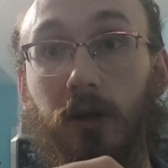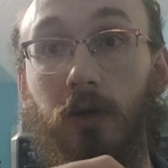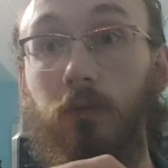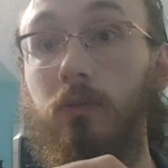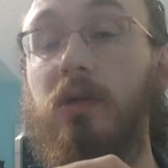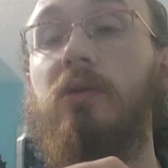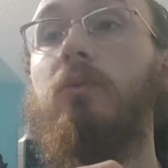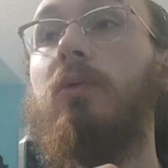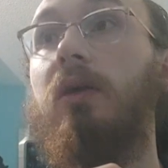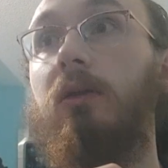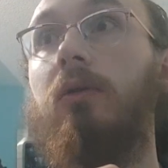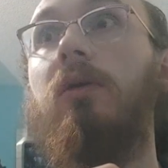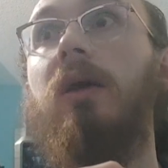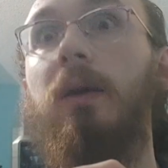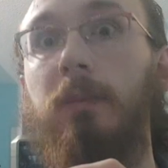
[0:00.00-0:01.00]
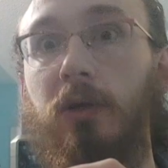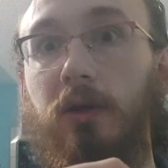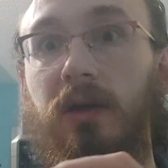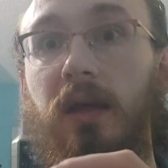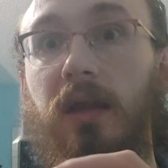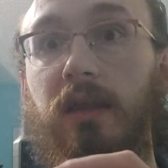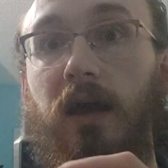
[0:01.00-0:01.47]
We will
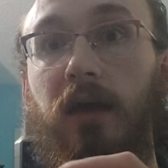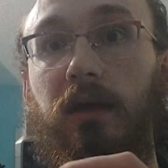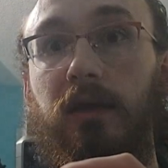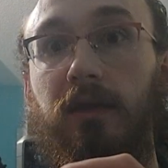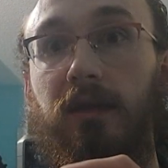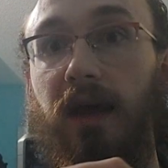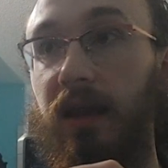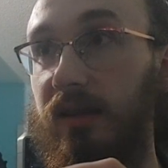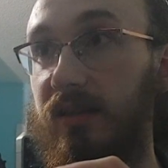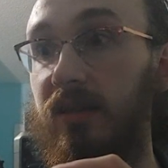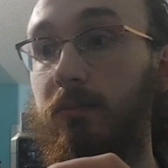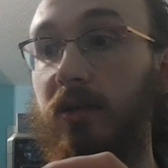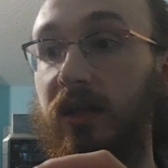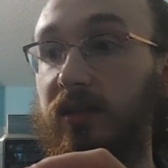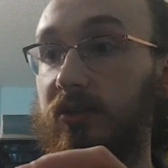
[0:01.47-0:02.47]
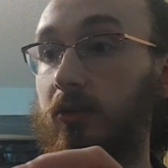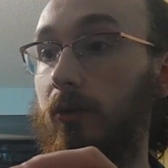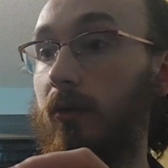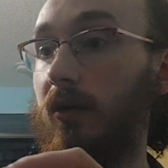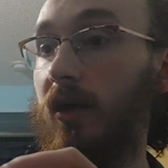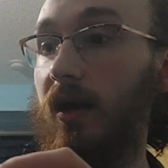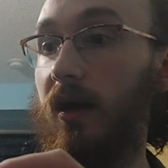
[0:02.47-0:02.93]
communicate that. That is the biggest goal.